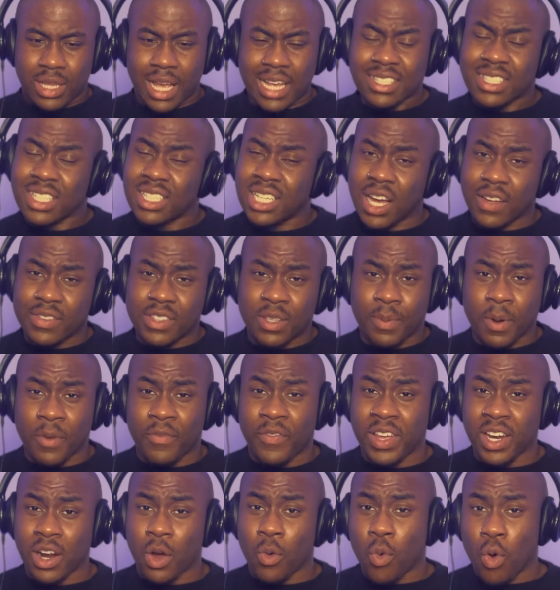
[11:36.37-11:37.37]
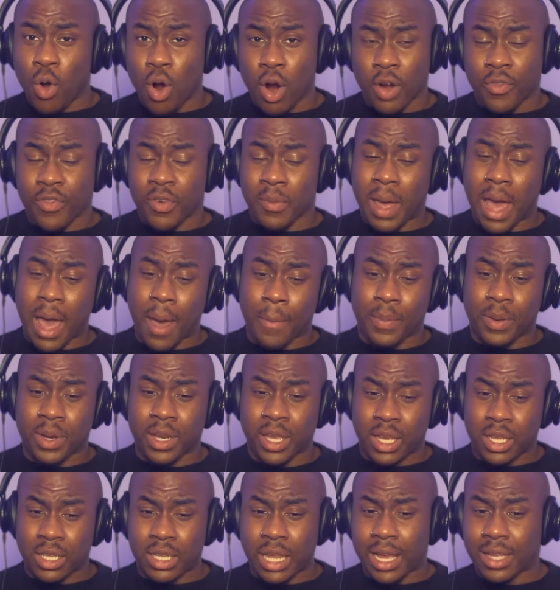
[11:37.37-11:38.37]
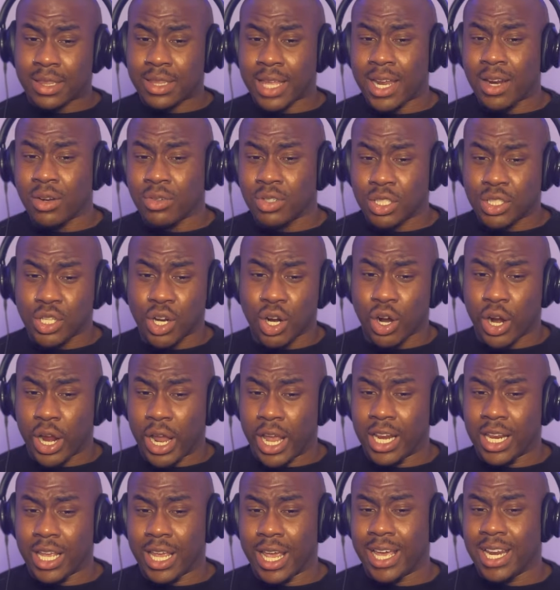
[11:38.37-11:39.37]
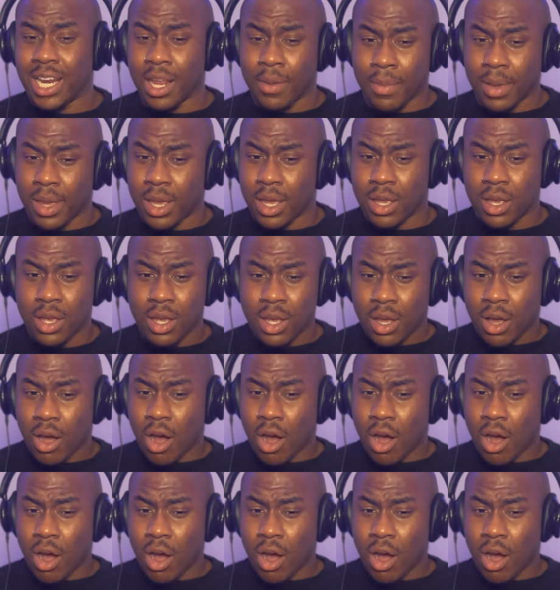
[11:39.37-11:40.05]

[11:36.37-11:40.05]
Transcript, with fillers: That's enough to prevent a war from happening. Like, that'll deter any enemy.